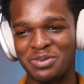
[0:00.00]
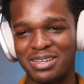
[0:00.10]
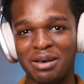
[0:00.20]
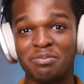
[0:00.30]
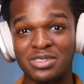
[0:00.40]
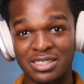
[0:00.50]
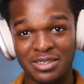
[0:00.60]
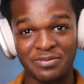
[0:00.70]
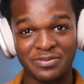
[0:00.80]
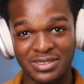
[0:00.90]

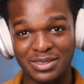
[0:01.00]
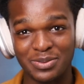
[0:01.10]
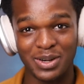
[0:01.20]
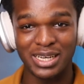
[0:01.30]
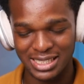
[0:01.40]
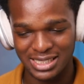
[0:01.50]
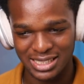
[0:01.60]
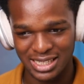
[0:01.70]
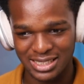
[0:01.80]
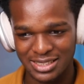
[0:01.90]
absorbed what he
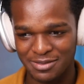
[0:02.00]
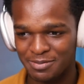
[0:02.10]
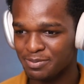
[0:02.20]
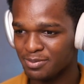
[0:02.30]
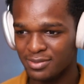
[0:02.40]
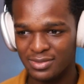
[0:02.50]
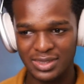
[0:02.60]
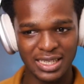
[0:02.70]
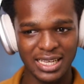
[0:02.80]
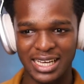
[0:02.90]
said,
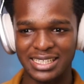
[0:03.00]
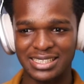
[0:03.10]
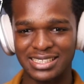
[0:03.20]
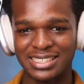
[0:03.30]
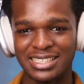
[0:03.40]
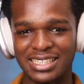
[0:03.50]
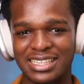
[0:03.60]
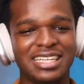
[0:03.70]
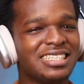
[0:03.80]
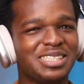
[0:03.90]
and
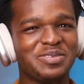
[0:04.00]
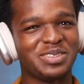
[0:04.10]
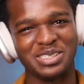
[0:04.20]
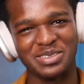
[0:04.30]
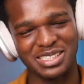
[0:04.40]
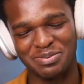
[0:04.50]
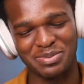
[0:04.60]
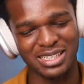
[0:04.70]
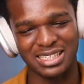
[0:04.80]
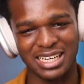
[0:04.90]
let's leave the lyrics
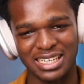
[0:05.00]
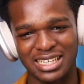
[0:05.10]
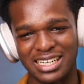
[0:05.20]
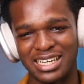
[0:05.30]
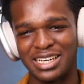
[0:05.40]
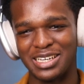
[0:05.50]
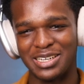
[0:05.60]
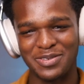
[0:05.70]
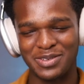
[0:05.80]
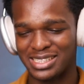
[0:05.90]
about, like,
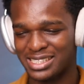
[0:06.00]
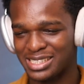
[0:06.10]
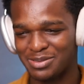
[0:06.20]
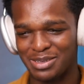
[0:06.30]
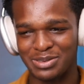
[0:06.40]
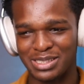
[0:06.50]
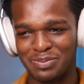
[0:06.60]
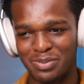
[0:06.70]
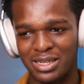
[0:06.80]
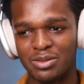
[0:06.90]
if you can see the way he was
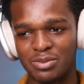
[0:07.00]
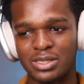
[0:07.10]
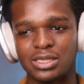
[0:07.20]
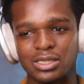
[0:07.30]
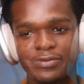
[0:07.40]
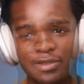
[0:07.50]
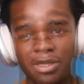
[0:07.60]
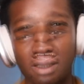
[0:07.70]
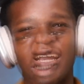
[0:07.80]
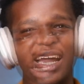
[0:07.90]
playing with his
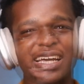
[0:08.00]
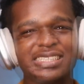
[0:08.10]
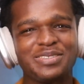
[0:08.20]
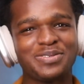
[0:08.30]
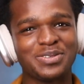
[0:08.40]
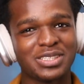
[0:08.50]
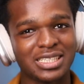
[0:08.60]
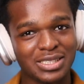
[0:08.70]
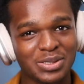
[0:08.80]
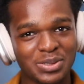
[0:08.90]
voice. Guys, the
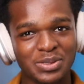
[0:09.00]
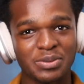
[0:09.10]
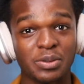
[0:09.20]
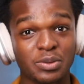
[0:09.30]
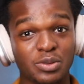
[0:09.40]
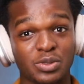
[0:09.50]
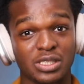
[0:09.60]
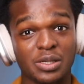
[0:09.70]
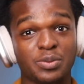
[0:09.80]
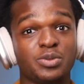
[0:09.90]
falsetto, the way he was
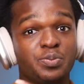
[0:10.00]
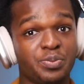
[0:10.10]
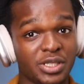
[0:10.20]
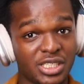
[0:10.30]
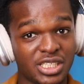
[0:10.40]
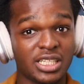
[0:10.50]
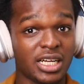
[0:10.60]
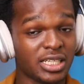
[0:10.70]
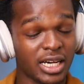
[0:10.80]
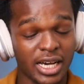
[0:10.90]
able to pitch
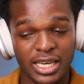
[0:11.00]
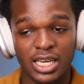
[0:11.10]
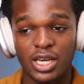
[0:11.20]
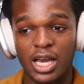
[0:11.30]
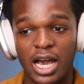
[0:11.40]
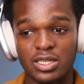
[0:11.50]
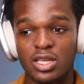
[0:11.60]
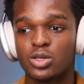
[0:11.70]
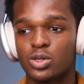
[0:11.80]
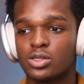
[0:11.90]
that high,
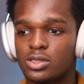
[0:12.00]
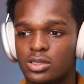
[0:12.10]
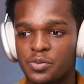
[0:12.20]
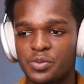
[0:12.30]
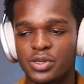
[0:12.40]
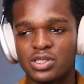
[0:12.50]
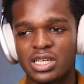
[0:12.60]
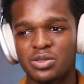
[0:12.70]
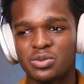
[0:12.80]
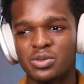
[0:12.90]
actually got to me because
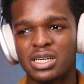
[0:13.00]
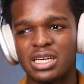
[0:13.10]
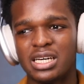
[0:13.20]
I know